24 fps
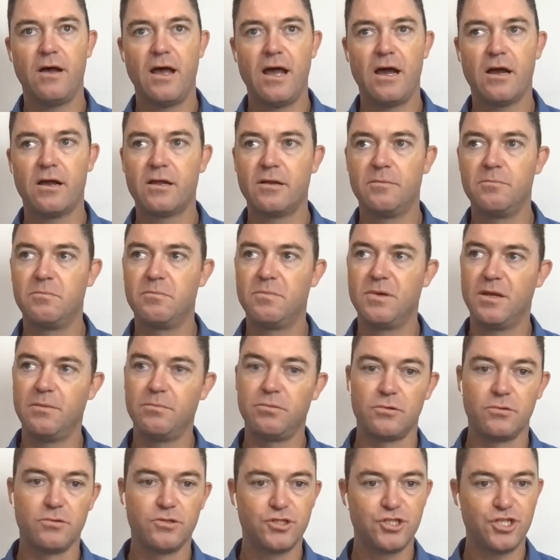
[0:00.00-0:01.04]
can
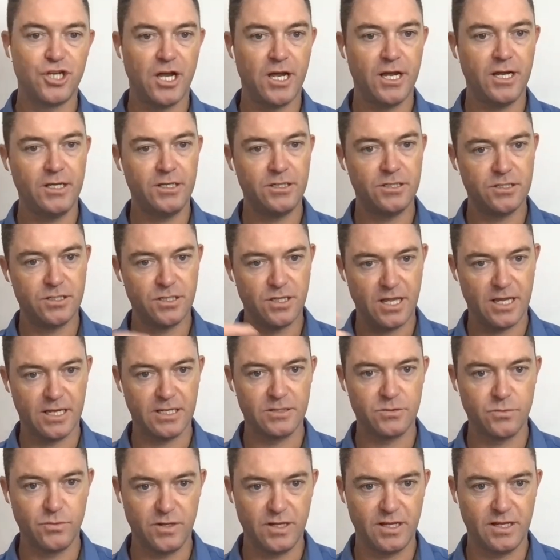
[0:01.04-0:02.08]
people change
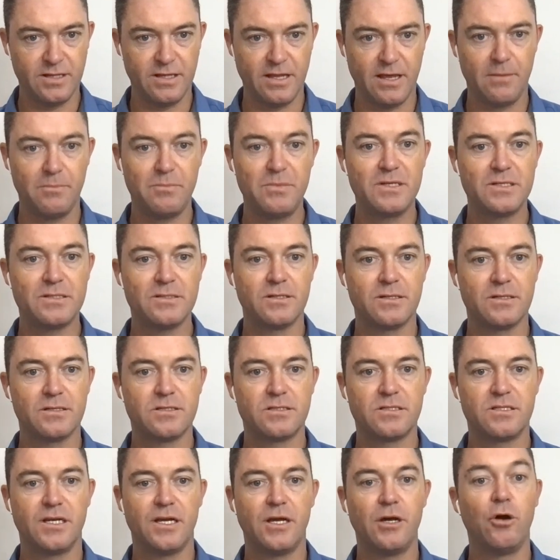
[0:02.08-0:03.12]
things within their business
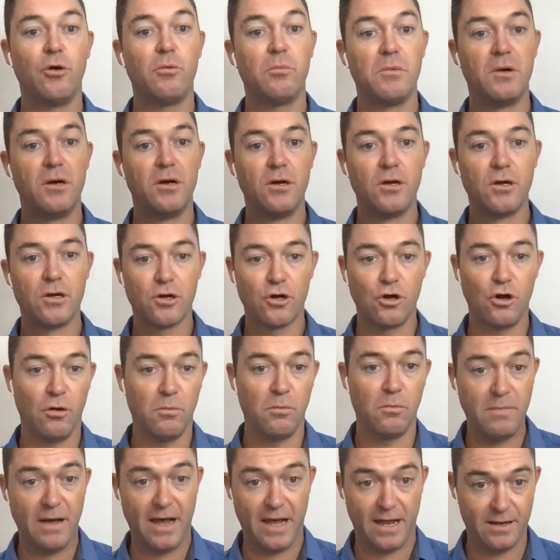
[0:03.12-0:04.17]
to help
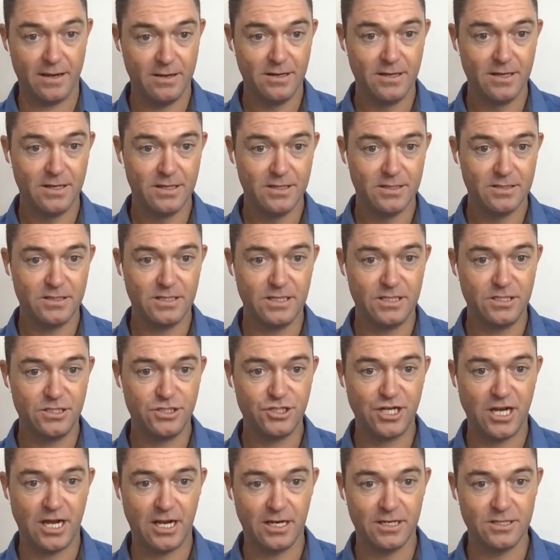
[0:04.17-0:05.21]
combat these
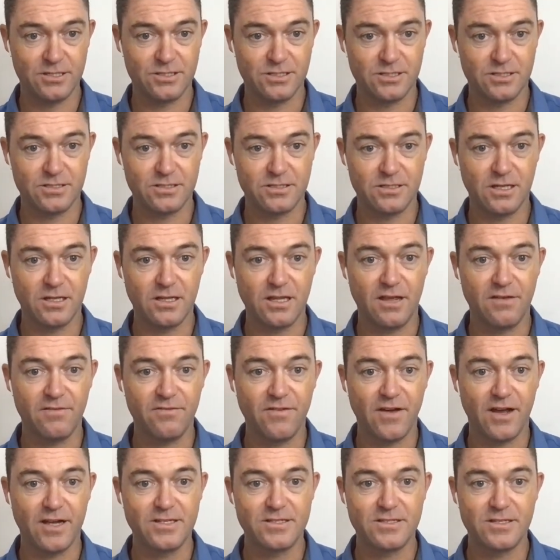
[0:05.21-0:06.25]
challenges that they're
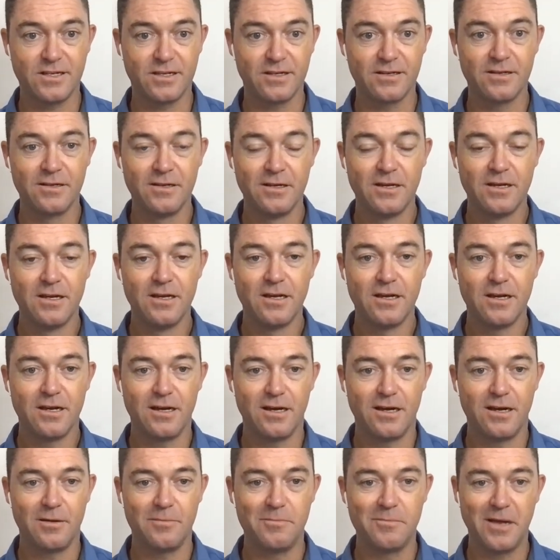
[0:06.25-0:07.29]
facing.
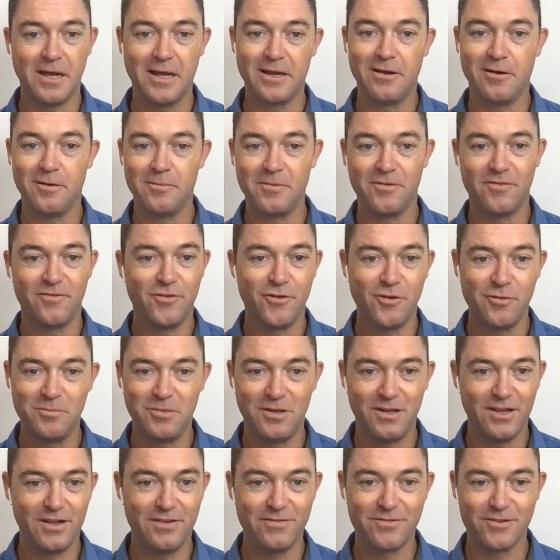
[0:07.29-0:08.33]
And I'm a firm
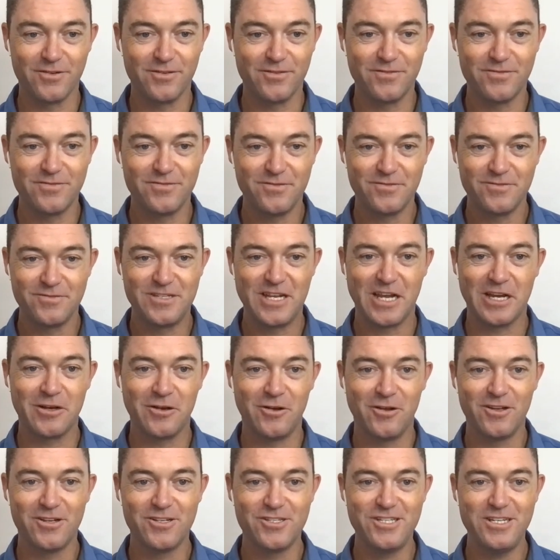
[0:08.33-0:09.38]
believer of
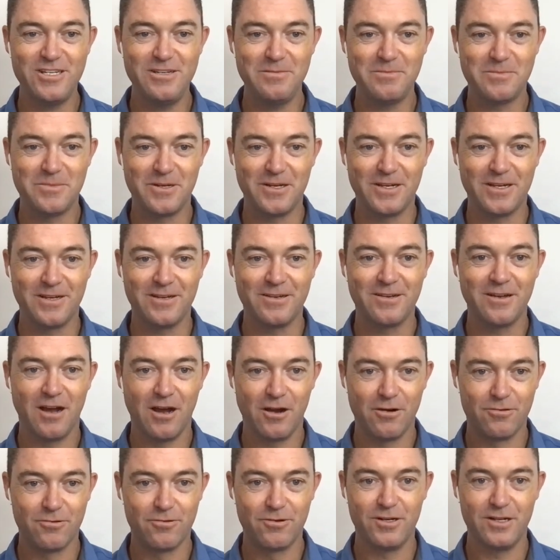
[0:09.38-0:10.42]
technology being a
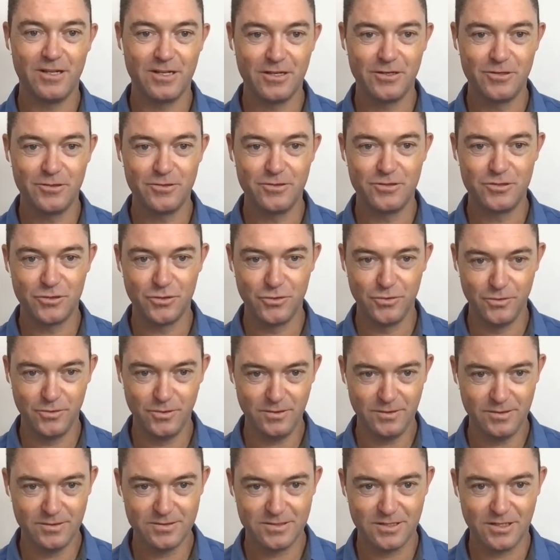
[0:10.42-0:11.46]
really good
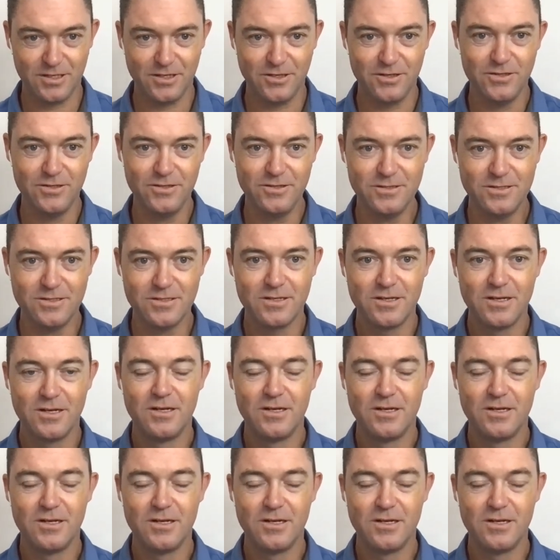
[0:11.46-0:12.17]
tool to use